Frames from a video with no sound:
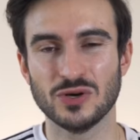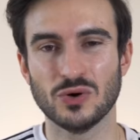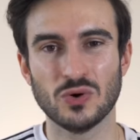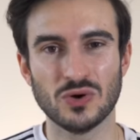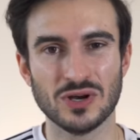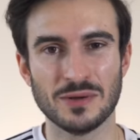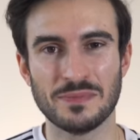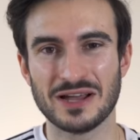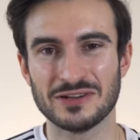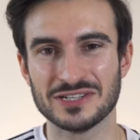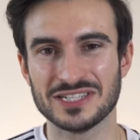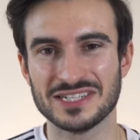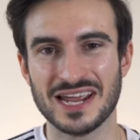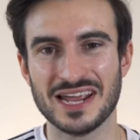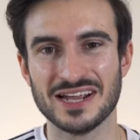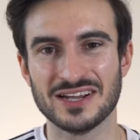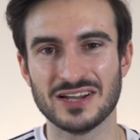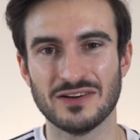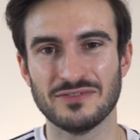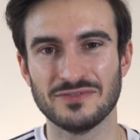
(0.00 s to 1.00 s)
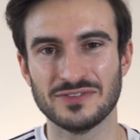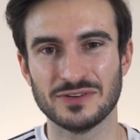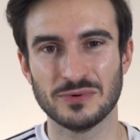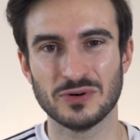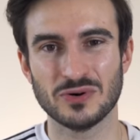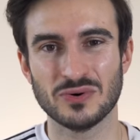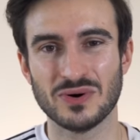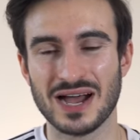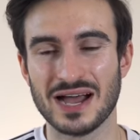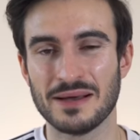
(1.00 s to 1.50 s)
You're all about staying
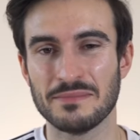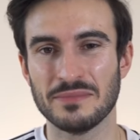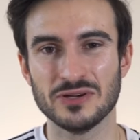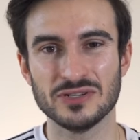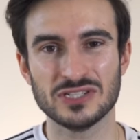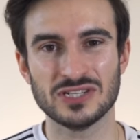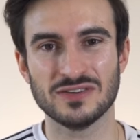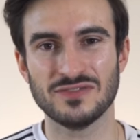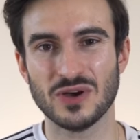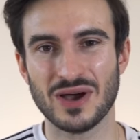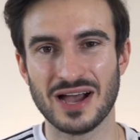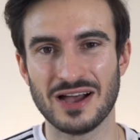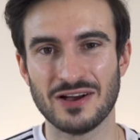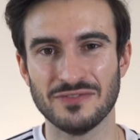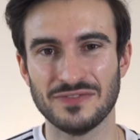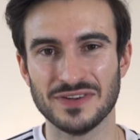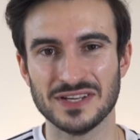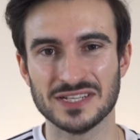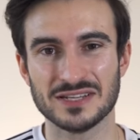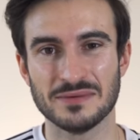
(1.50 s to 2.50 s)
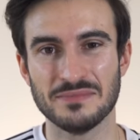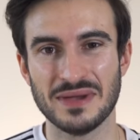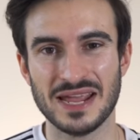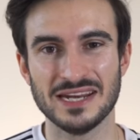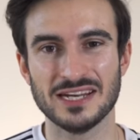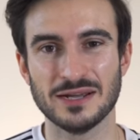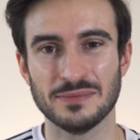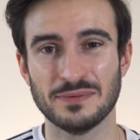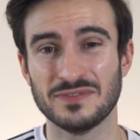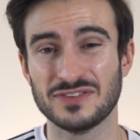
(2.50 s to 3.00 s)
comfortable and most of your outfits are
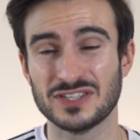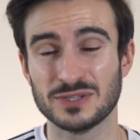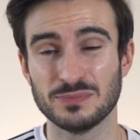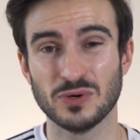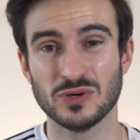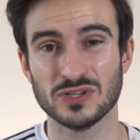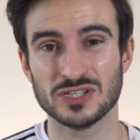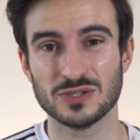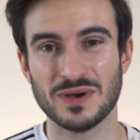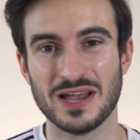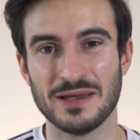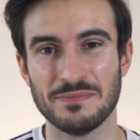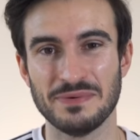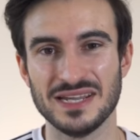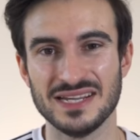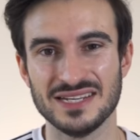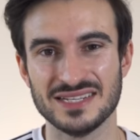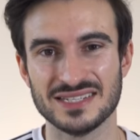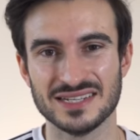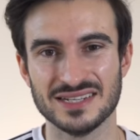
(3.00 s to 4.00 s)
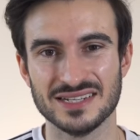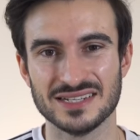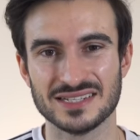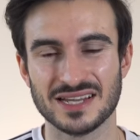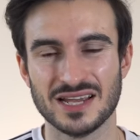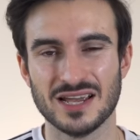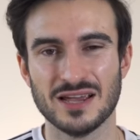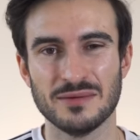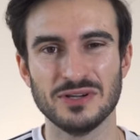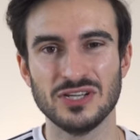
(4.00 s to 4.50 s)
made up of sportswear pieces,
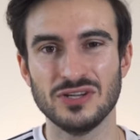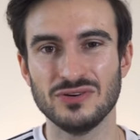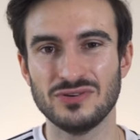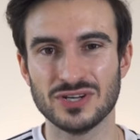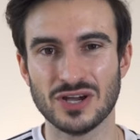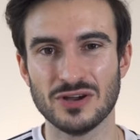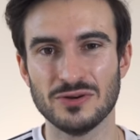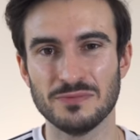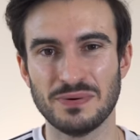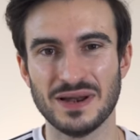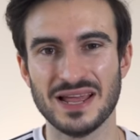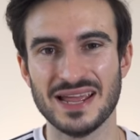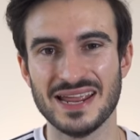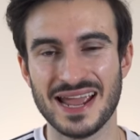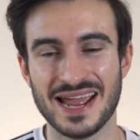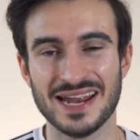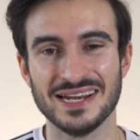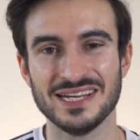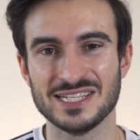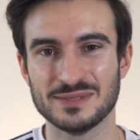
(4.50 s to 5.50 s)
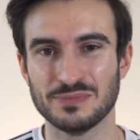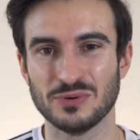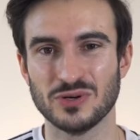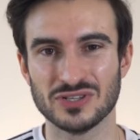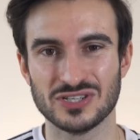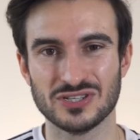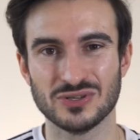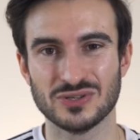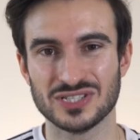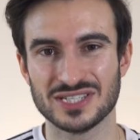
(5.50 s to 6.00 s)
but you don't play any
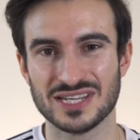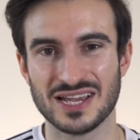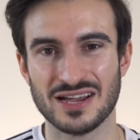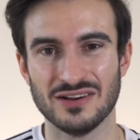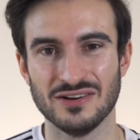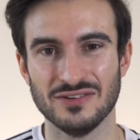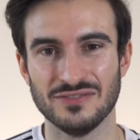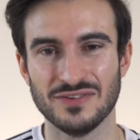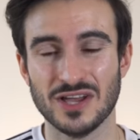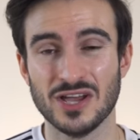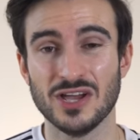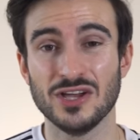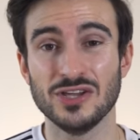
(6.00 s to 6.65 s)
sports yourself.